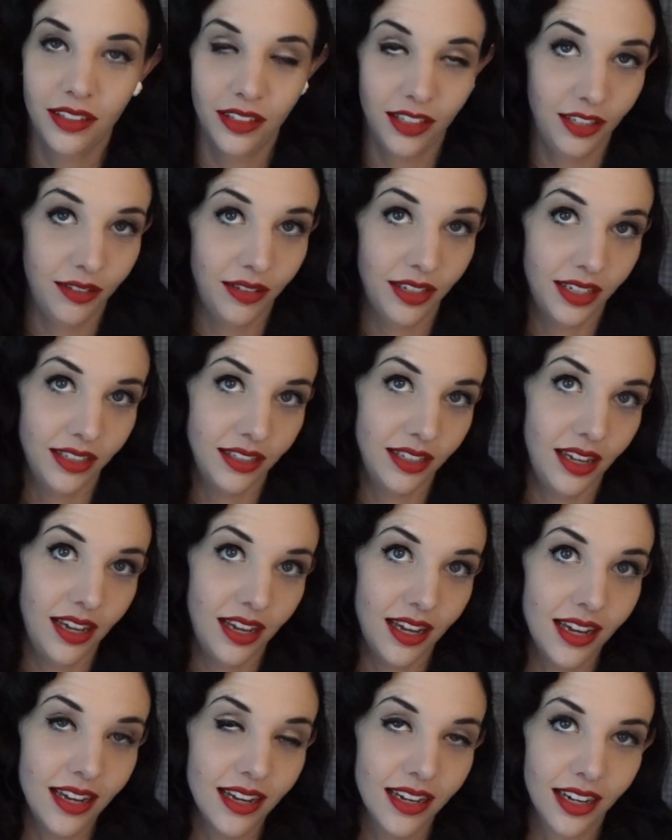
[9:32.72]
cute as
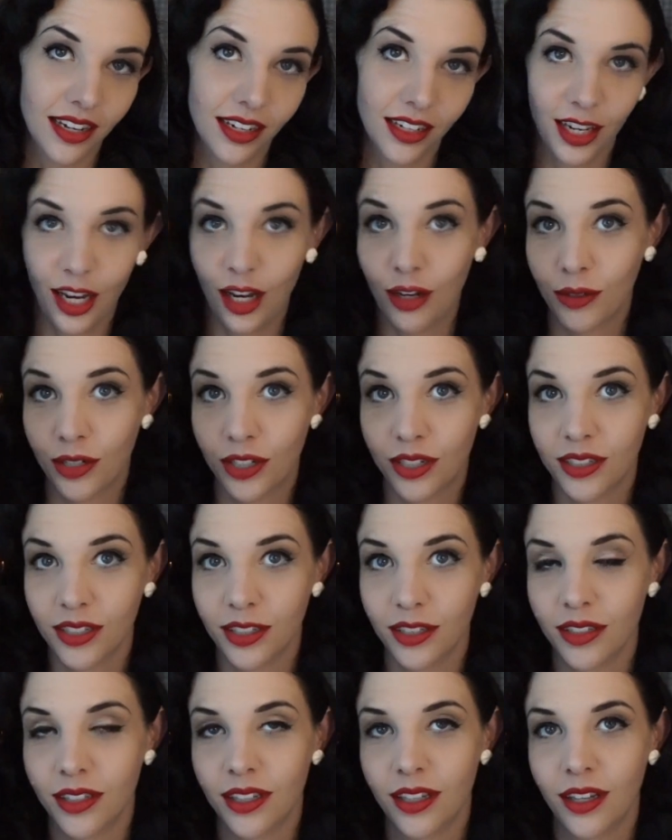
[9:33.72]
a kind of
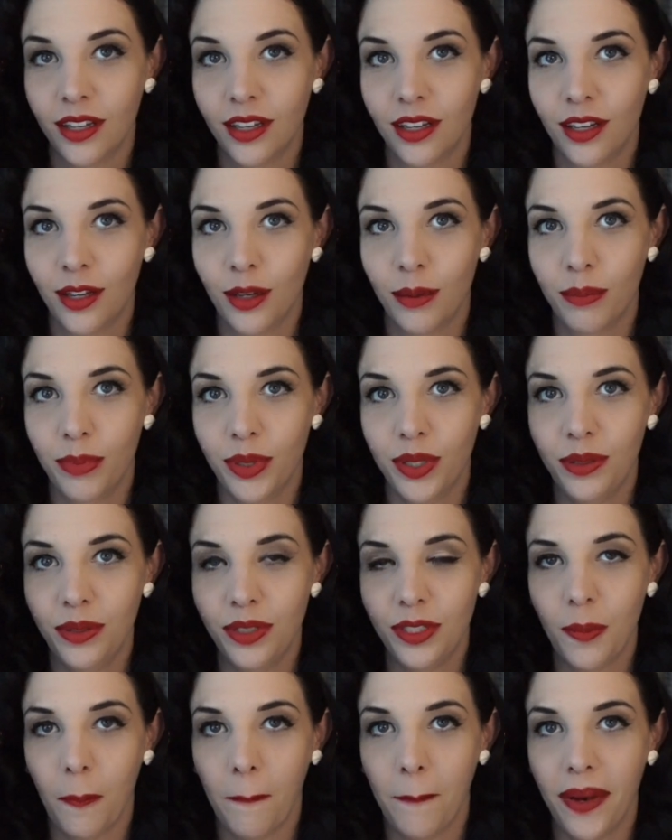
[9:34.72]
cowgirl
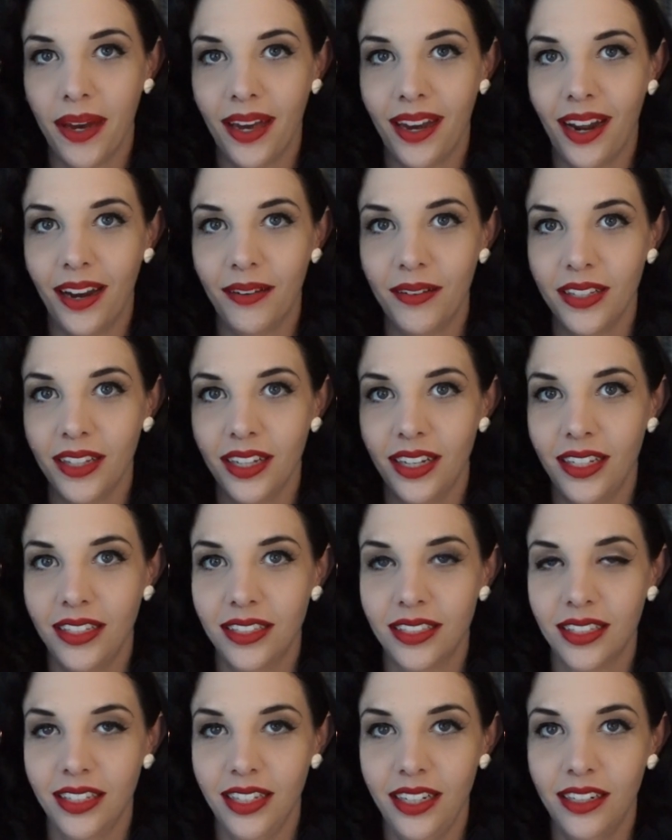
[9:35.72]
boot, but I
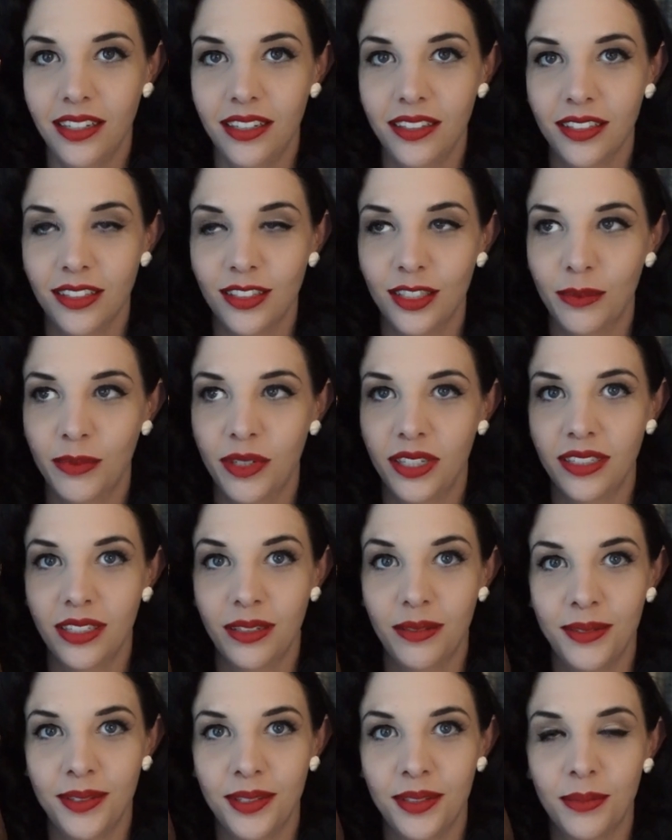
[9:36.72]
realized later in the summer as
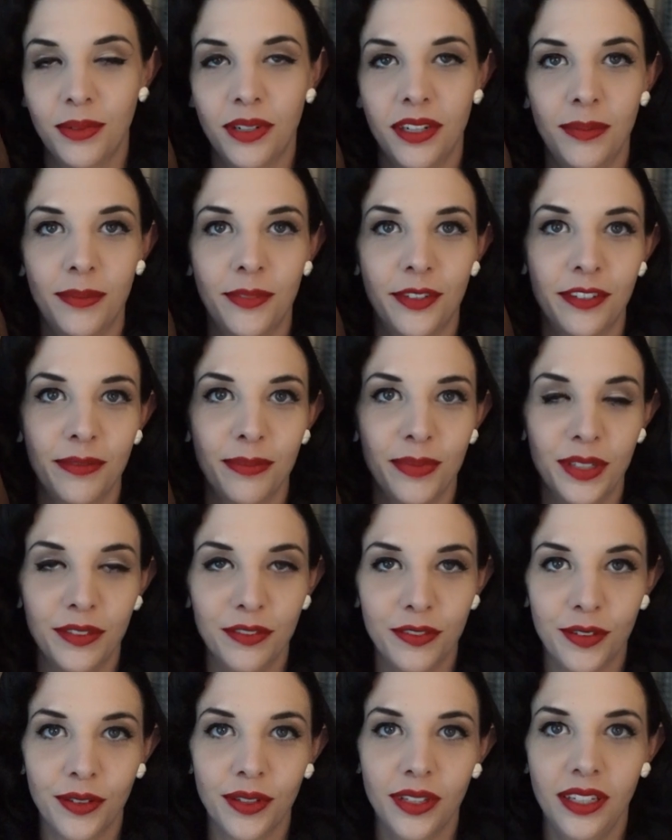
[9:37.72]
I was wearing more of my
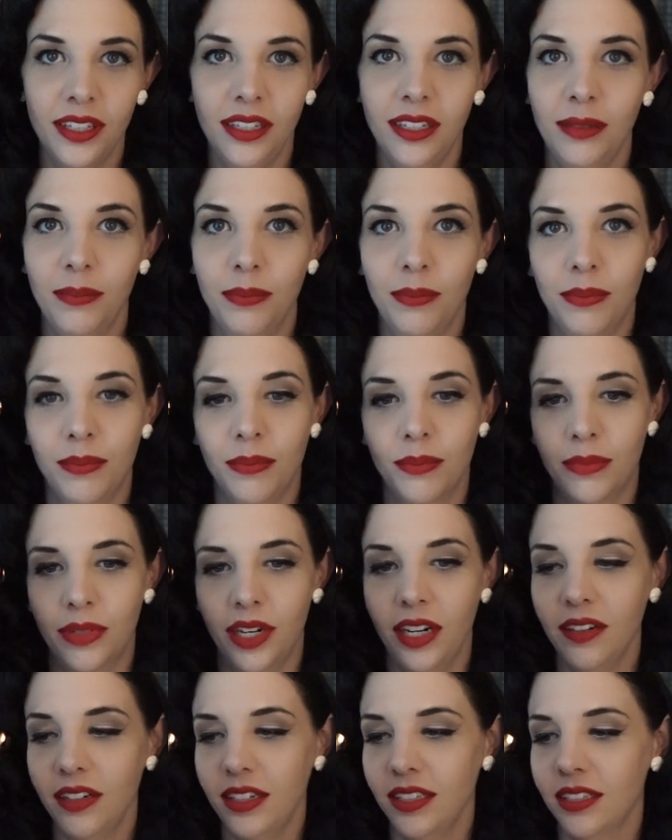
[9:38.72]
folky prairie